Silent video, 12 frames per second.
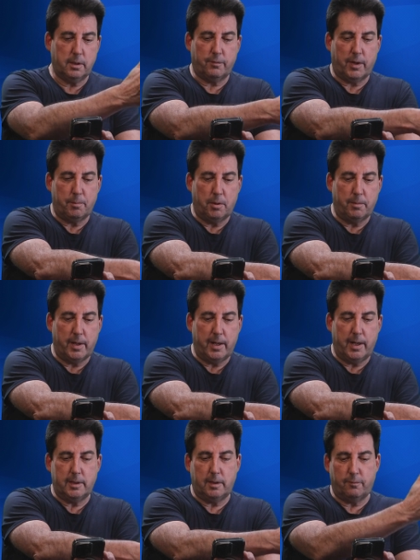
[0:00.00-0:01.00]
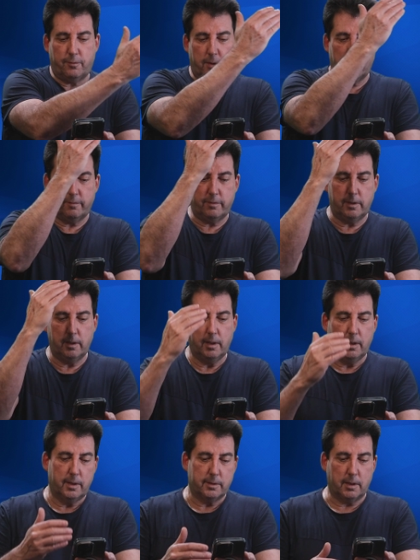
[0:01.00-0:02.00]
If I put my hand in front of
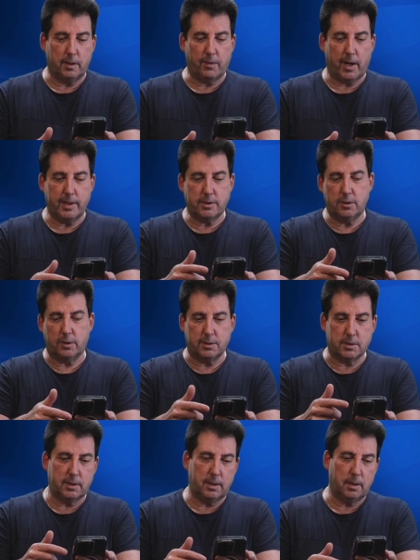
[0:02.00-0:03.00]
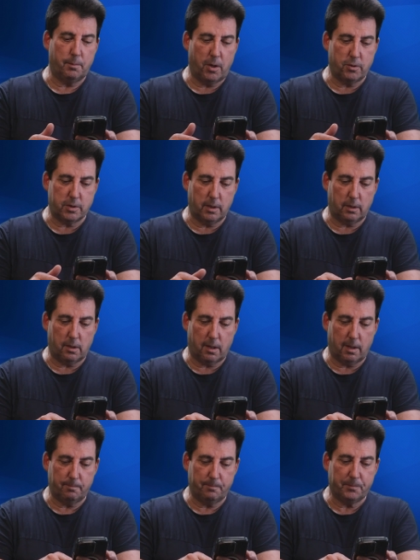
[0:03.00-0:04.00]
the device, you can see the motion
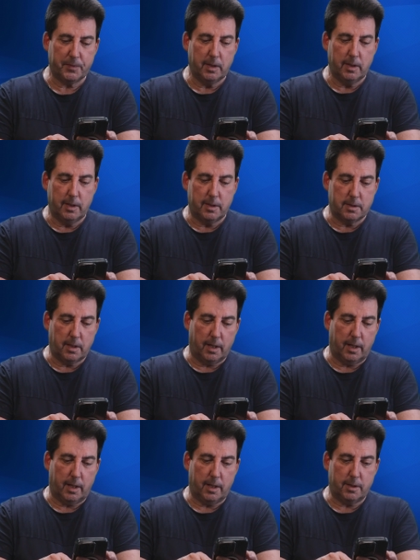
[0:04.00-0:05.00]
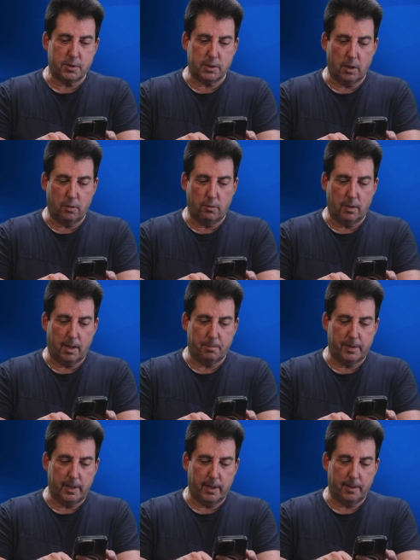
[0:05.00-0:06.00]
alarm uh, show
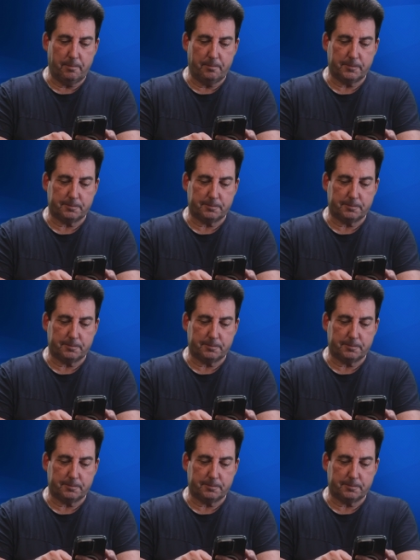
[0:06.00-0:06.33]
up there.